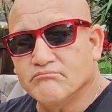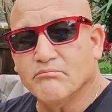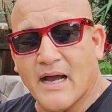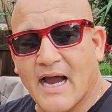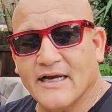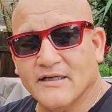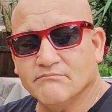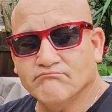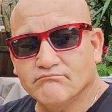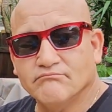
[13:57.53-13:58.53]
behind
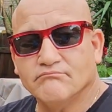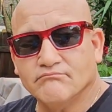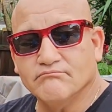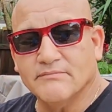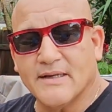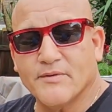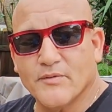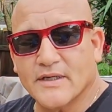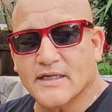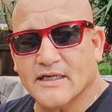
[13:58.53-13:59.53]
them, maybe
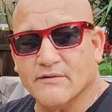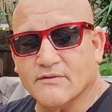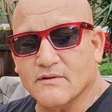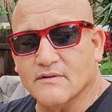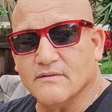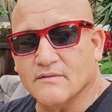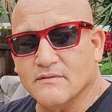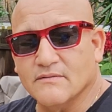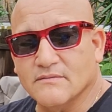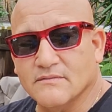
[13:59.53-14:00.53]
we can get
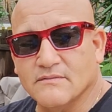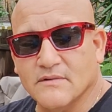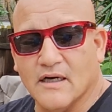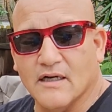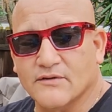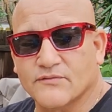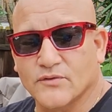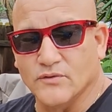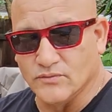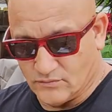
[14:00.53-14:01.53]

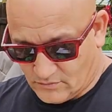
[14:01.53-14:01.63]
through.